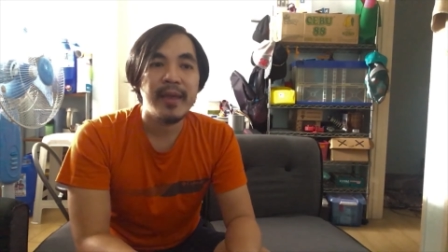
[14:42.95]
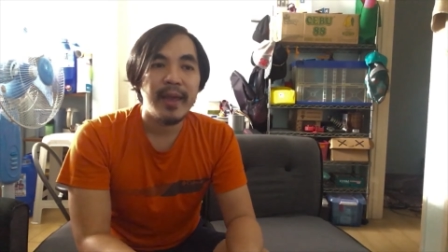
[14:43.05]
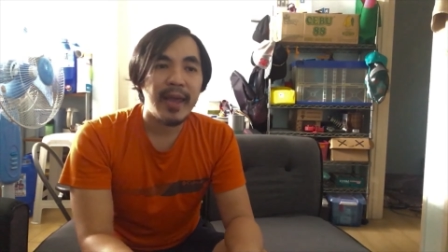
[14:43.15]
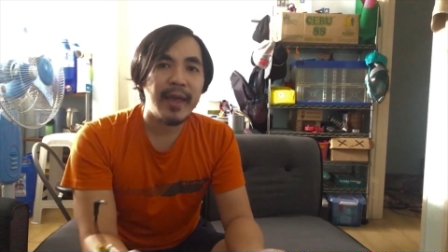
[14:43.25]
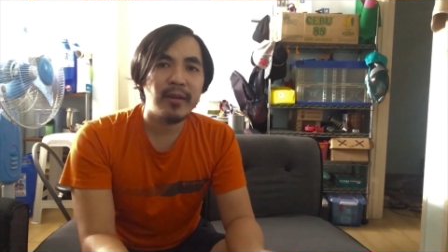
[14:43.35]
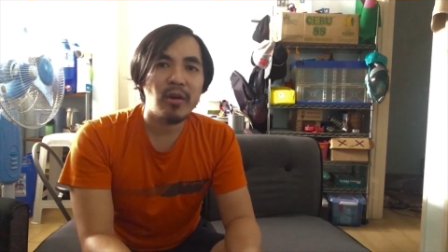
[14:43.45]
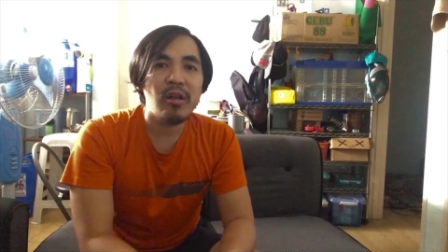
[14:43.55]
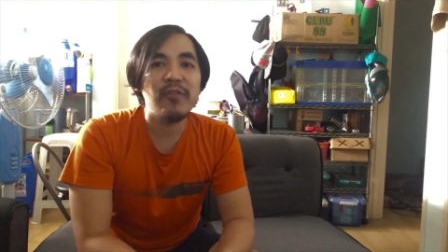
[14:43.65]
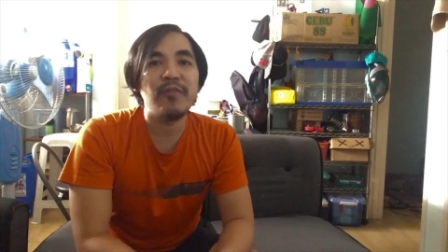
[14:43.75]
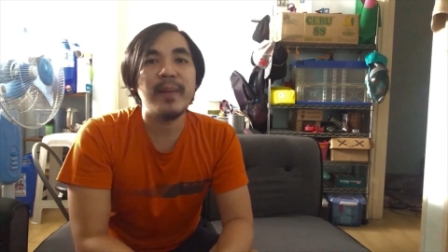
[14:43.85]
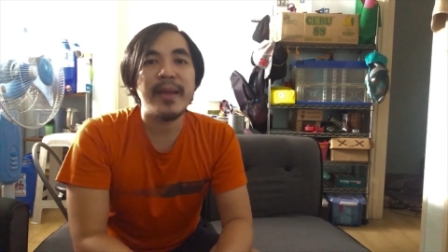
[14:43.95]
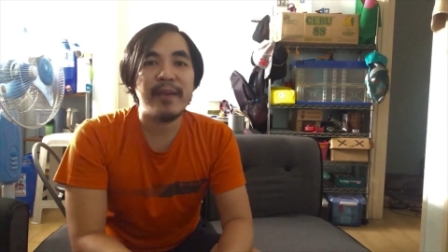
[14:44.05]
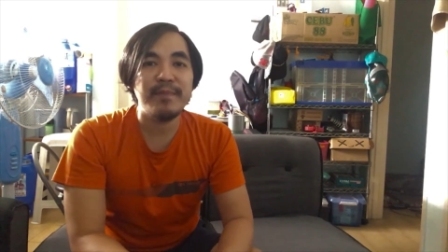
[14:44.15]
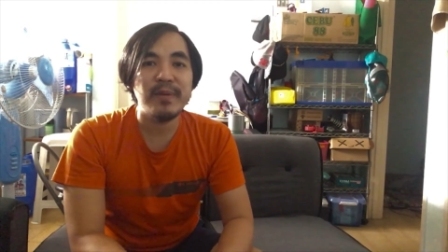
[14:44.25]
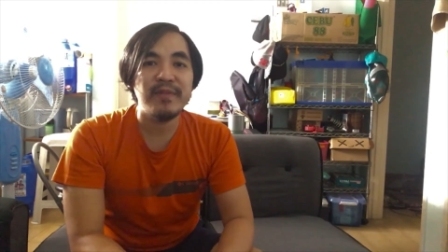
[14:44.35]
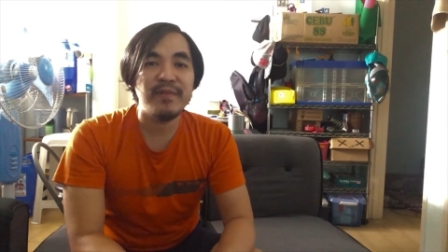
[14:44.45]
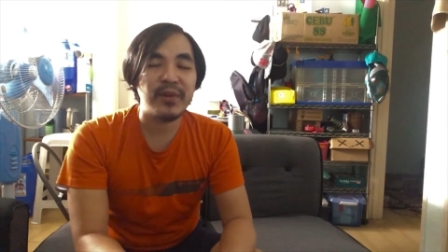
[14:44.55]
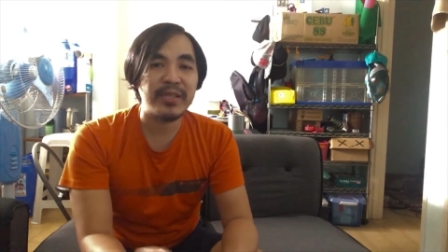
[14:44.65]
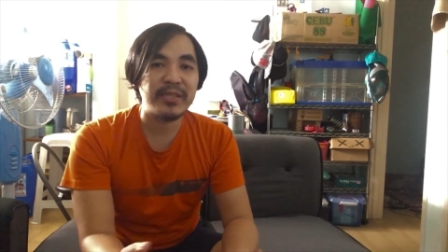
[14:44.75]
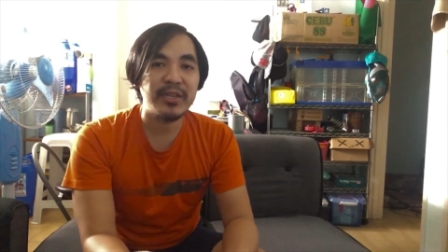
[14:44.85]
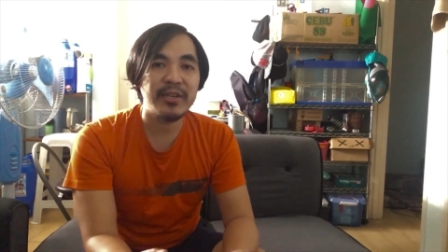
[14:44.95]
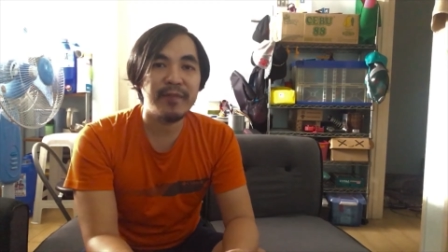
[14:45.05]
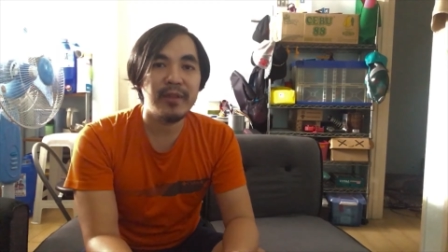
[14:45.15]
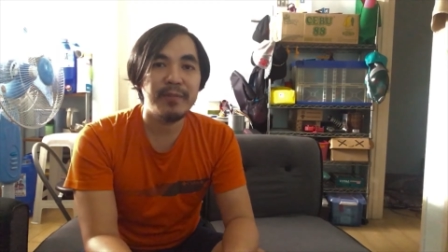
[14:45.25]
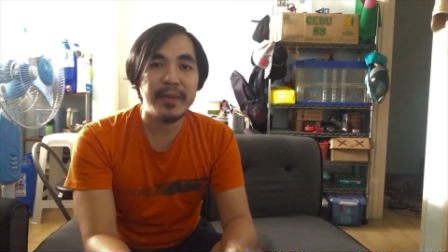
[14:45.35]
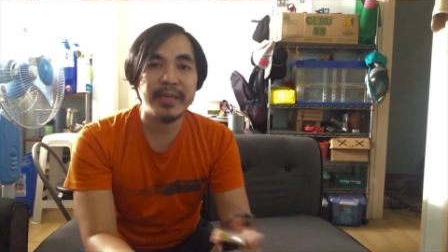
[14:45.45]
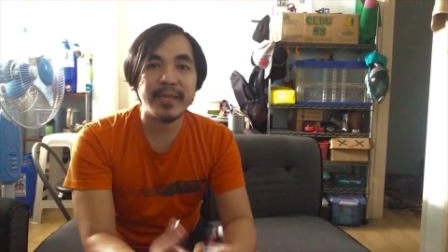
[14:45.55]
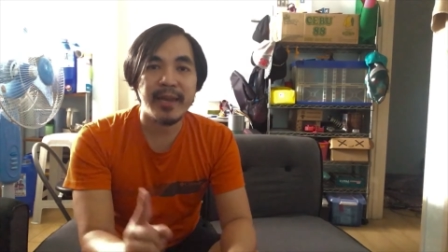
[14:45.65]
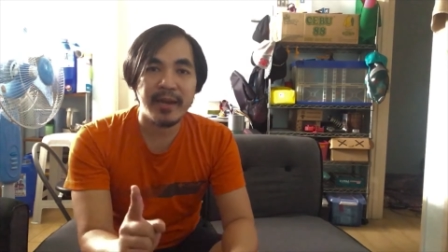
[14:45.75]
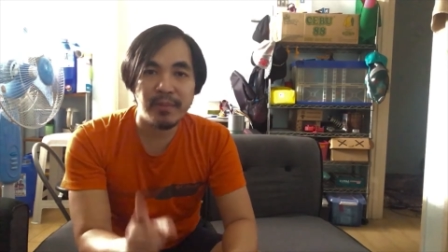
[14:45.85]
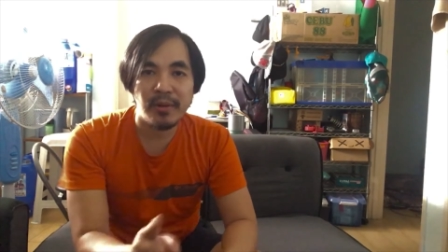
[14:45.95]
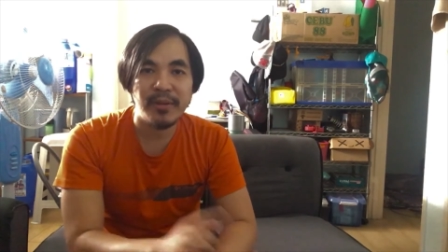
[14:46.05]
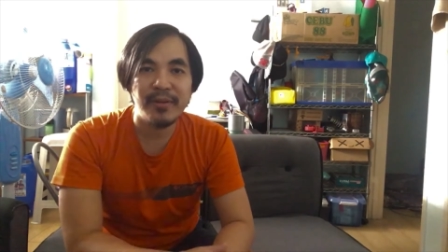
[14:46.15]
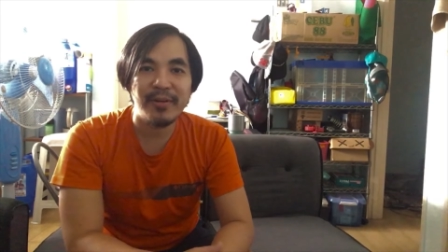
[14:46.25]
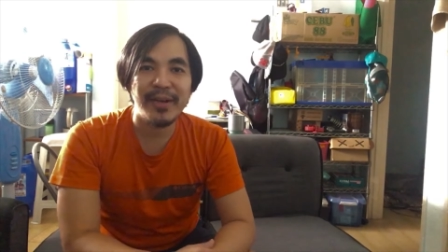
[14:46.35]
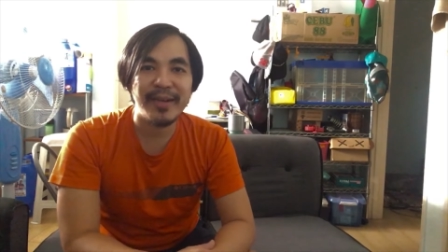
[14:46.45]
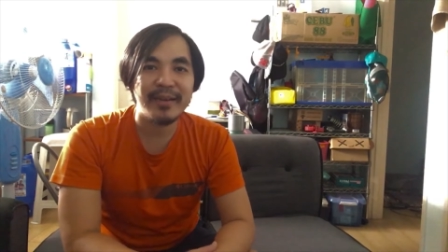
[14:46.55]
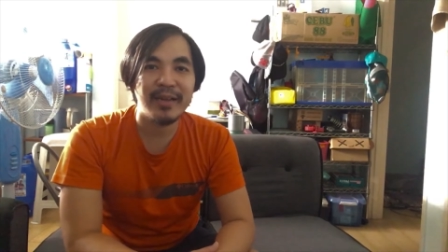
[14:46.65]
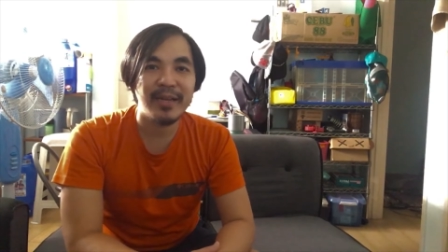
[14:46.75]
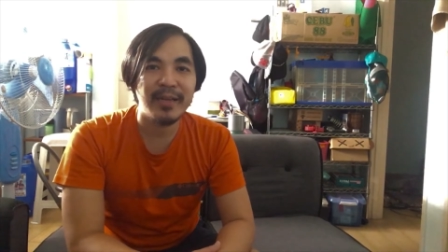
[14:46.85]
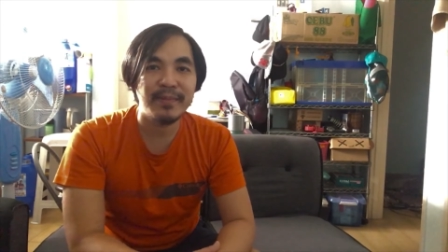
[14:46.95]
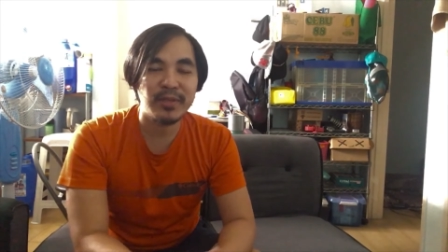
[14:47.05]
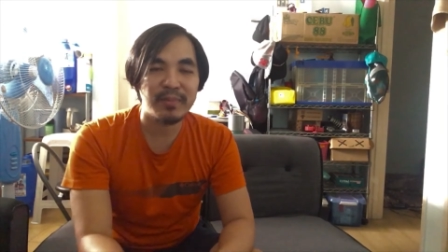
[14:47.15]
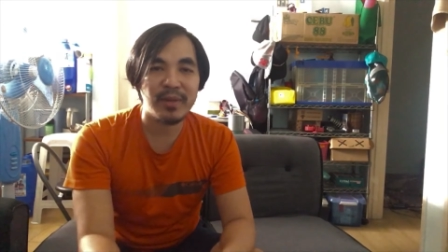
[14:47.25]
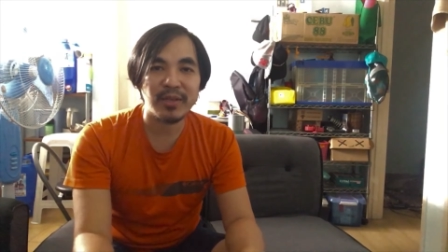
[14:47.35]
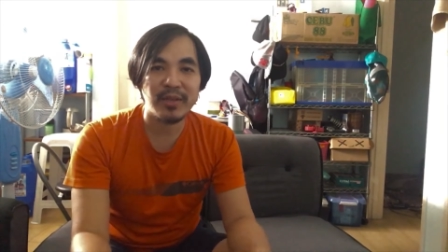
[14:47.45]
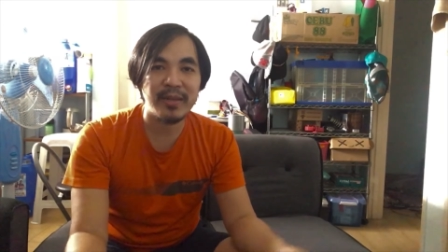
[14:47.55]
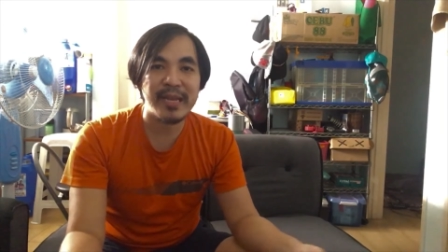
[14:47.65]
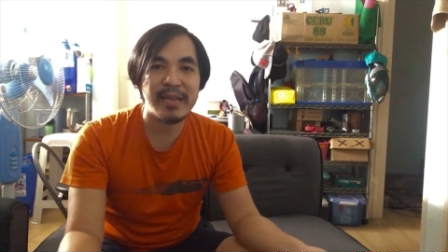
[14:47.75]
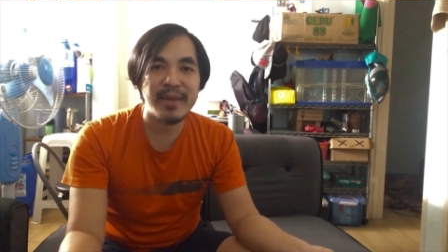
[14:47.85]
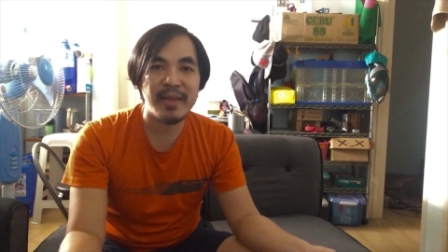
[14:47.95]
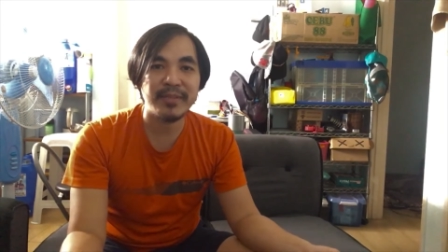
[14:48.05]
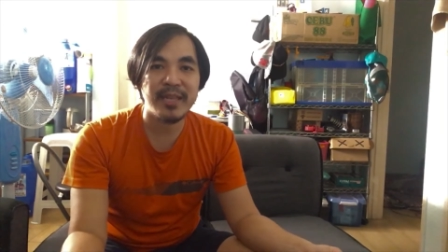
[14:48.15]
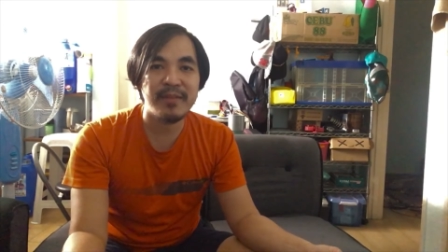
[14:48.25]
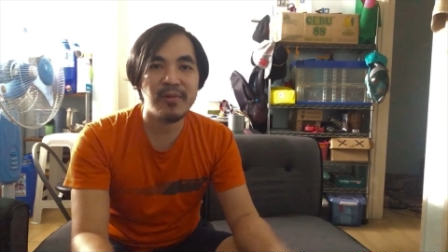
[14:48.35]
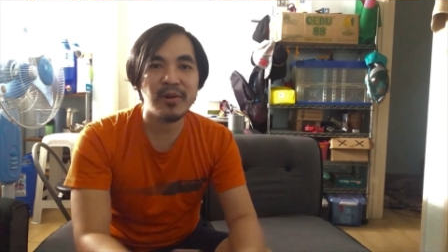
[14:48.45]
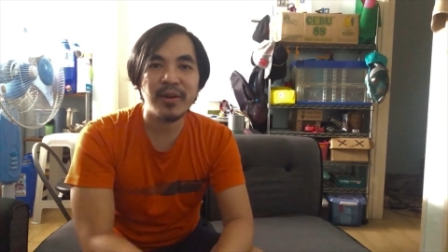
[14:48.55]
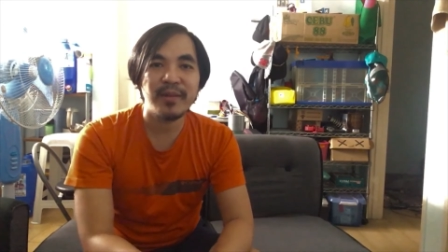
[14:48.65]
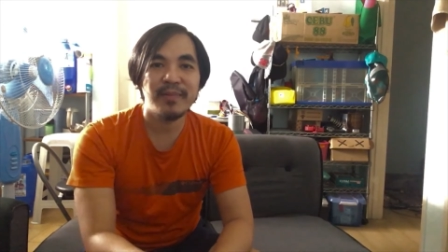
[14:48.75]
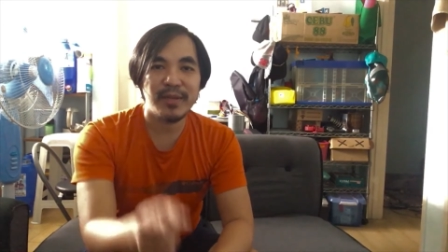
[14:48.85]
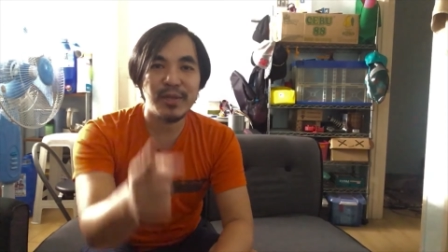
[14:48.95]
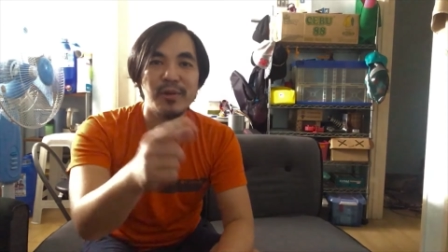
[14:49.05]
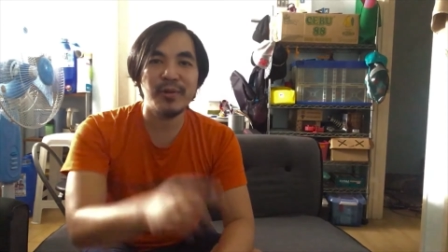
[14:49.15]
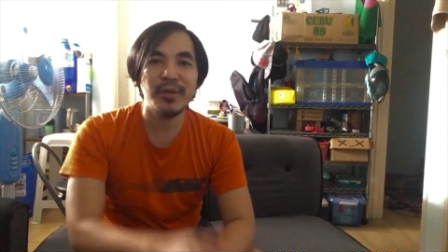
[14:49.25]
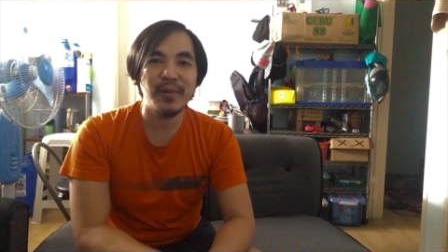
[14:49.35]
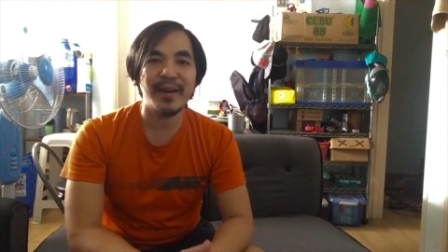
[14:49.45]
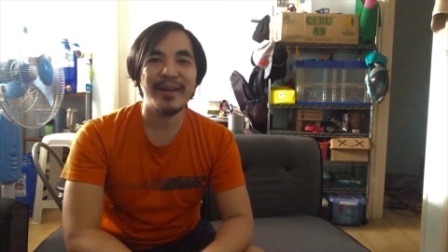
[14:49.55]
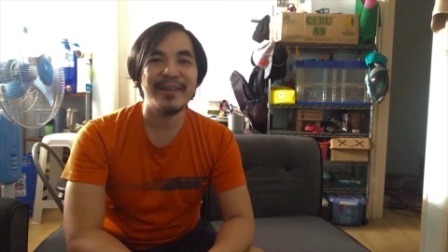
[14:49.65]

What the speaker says: and all of my FPV friends here in the Philippines and abroad. Alright, so I'm not gonna name names anymore, but you know who you are.